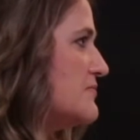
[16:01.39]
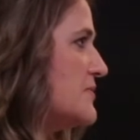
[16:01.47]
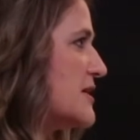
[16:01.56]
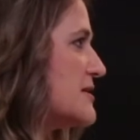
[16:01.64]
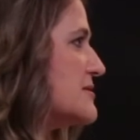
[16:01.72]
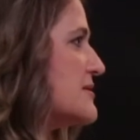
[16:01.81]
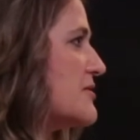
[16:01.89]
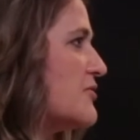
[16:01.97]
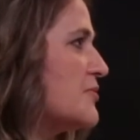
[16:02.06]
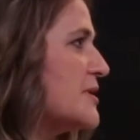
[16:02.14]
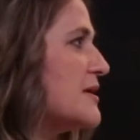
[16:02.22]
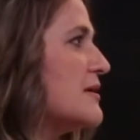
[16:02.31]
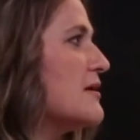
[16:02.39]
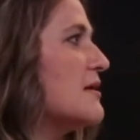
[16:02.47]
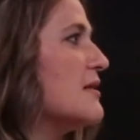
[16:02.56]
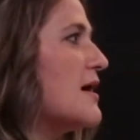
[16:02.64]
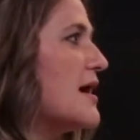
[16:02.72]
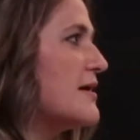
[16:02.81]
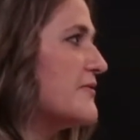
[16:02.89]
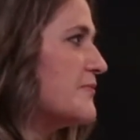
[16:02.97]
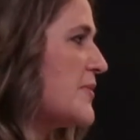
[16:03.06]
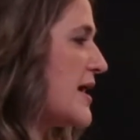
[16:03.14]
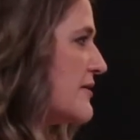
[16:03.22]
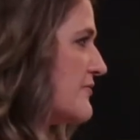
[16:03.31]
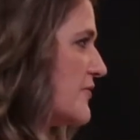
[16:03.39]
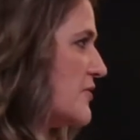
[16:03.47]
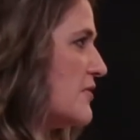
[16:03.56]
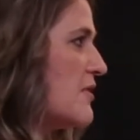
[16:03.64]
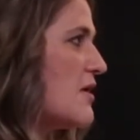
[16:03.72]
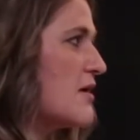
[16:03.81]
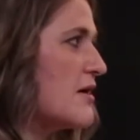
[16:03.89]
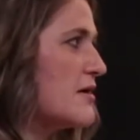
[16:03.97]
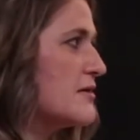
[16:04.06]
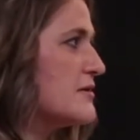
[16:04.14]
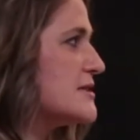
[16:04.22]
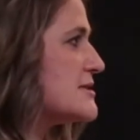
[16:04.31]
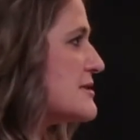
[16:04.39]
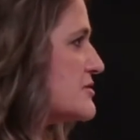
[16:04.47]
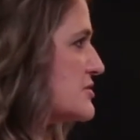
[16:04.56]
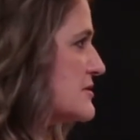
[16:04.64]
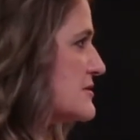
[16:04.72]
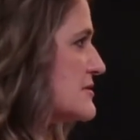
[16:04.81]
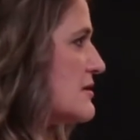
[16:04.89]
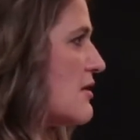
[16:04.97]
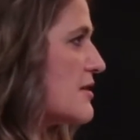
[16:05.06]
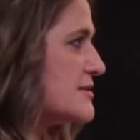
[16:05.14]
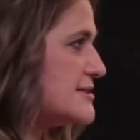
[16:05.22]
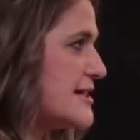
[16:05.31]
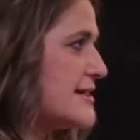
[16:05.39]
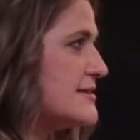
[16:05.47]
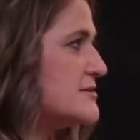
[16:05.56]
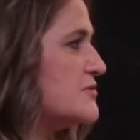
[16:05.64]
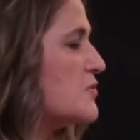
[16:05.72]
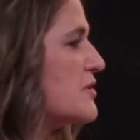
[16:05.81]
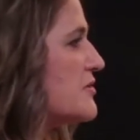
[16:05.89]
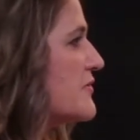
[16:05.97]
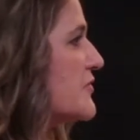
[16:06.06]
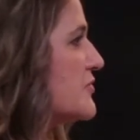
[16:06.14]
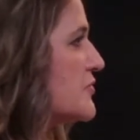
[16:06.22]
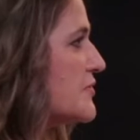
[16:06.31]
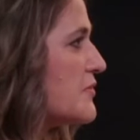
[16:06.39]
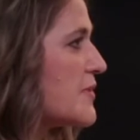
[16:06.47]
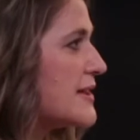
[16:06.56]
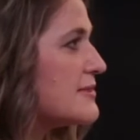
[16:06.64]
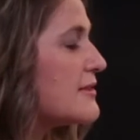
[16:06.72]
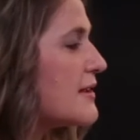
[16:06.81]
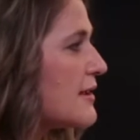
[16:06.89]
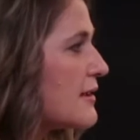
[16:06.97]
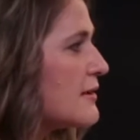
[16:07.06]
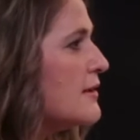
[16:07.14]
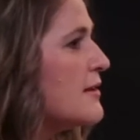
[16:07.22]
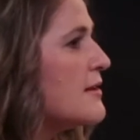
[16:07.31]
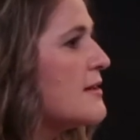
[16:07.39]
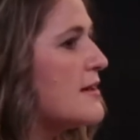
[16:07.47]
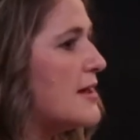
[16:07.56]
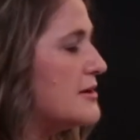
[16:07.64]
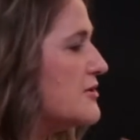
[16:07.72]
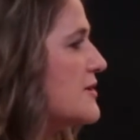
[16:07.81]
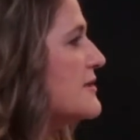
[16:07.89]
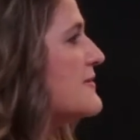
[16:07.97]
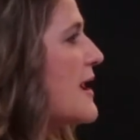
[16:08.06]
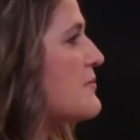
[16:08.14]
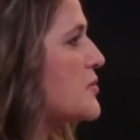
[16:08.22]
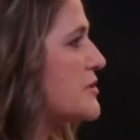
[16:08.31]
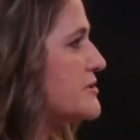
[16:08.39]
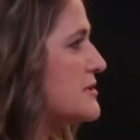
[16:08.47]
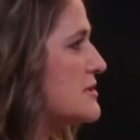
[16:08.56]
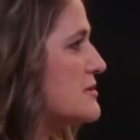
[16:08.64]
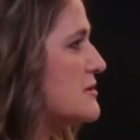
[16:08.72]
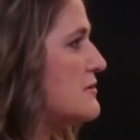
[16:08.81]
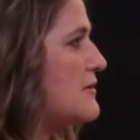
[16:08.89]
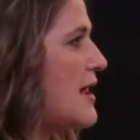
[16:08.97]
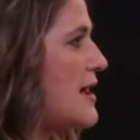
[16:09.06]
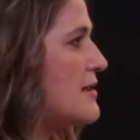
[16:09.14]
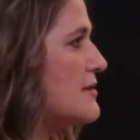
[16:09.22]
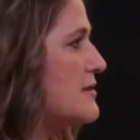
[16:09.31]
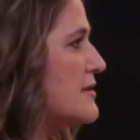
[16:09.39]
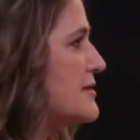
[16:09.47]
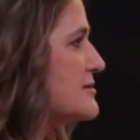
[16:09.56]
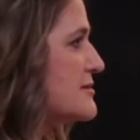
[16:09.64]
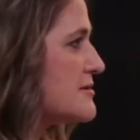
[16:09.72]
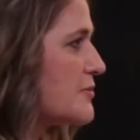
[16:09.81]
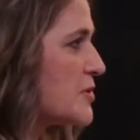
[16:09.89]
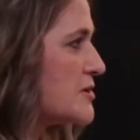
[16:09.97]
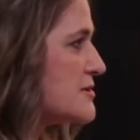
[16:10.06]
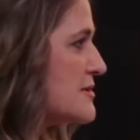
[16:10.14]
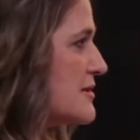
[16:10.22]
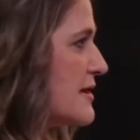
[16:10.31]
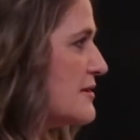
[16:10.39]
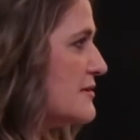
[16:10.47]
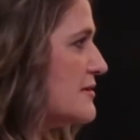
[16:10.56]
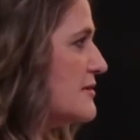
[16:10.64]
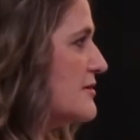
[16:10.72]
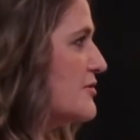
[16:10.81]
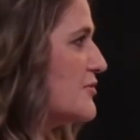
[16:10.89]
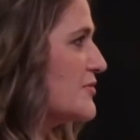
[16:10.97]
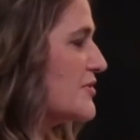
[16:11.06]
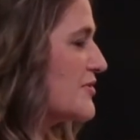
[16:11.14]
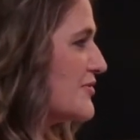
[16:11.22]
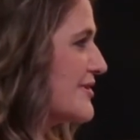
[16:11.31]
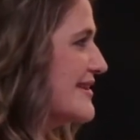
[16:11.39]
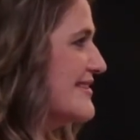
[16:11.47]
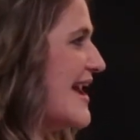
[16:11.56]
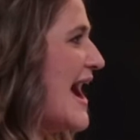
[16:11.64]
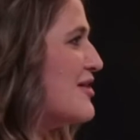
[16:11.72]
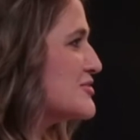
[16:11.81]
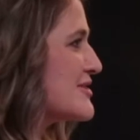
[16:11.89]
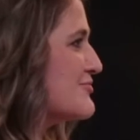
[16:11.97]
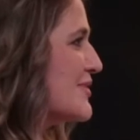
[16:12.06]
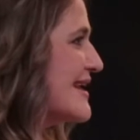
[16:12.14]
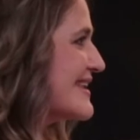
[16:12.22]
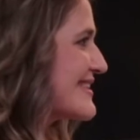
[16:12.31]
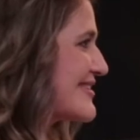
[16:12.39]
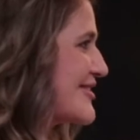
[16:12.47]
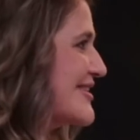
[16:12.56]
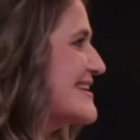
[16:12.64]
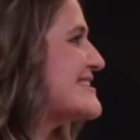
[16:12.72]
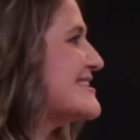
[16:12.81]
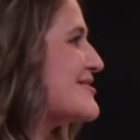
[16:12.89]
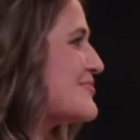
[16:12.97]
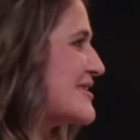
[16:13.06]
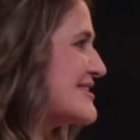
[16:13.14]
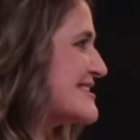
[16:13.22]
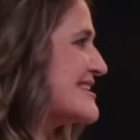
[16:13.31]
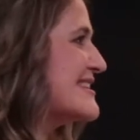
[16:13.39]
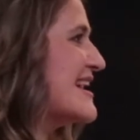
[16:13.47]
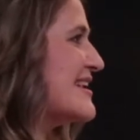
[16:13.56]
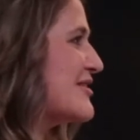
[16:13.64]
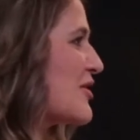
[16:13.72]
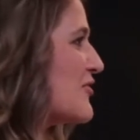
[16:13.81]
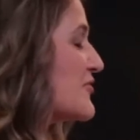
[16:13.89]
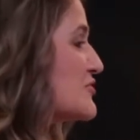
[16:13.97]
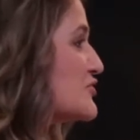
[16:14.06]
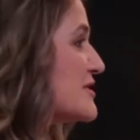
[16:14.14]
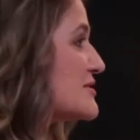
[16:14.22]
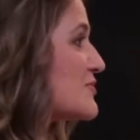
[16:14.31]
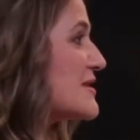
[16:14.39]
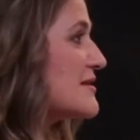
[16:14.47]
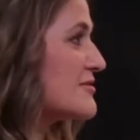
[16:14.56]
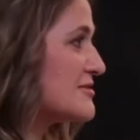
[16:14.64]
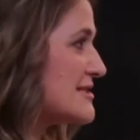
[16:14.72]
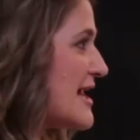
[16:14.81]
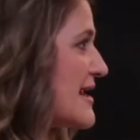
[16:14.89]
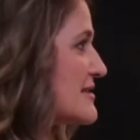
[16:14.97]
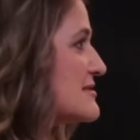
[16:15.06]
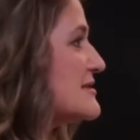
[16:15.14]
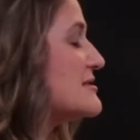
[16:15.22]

Because there will be a lot of painful, hard decisions, hard days. You wonder if you're doing the right thing. And you need that person that isn't the person that you're in the house with, or isn't the person that you go for drinks with or text.